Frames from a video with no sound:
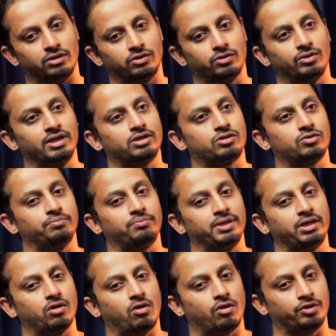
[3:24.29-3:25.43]
you need to
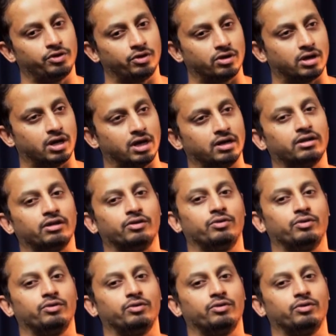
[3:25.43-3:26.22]
be on your guard.